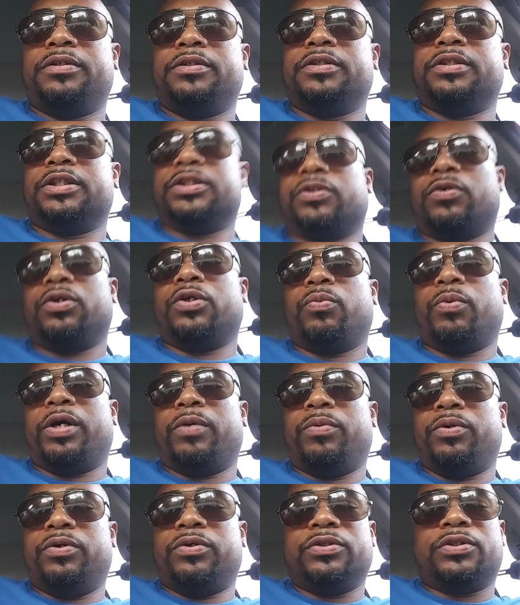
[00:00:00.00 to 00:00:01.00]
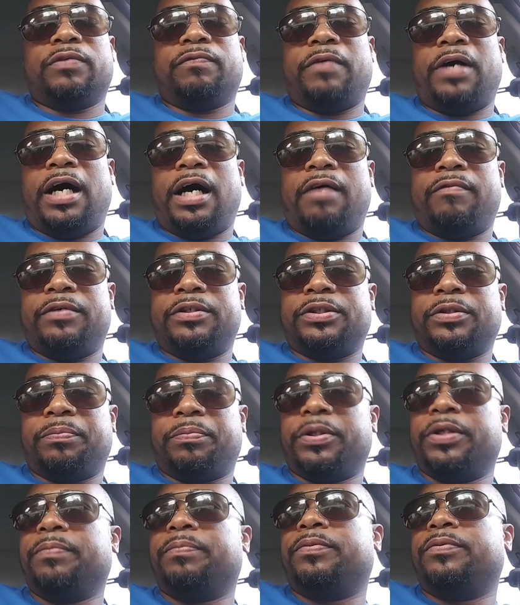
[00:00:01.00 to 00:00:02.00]
It's the only way we're gonna survive as a
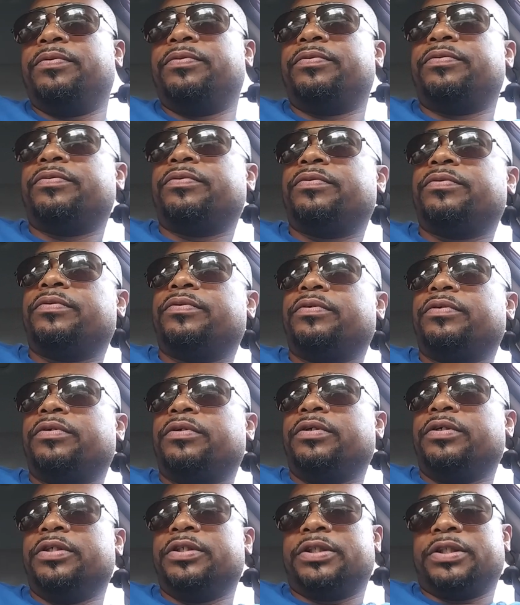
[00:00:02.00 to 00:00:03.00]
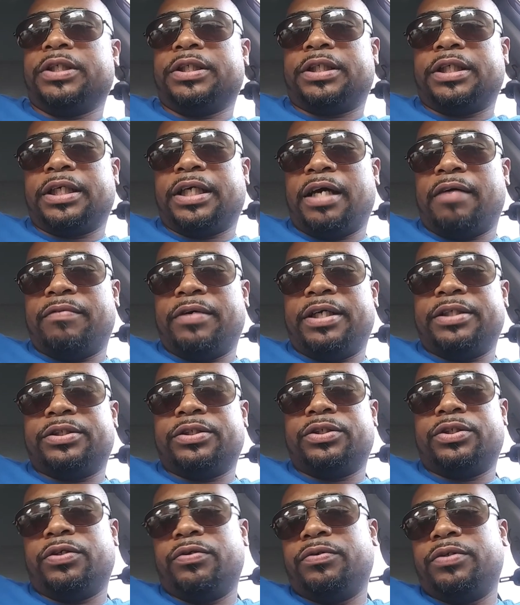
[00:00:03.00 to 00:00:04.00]
people. Let's stick together as a
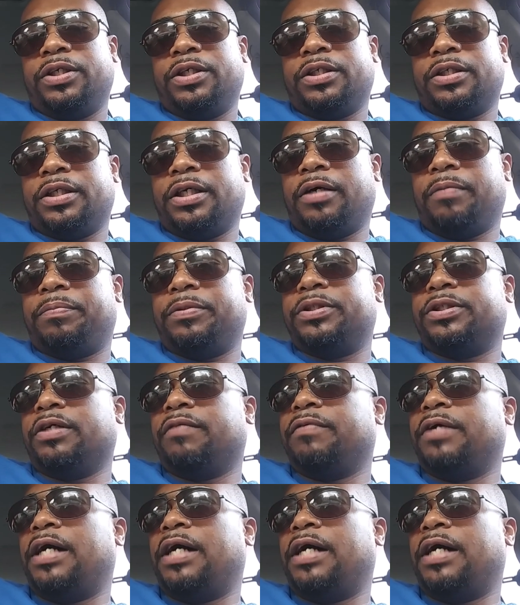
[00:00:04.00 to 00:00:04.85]
unit, help each other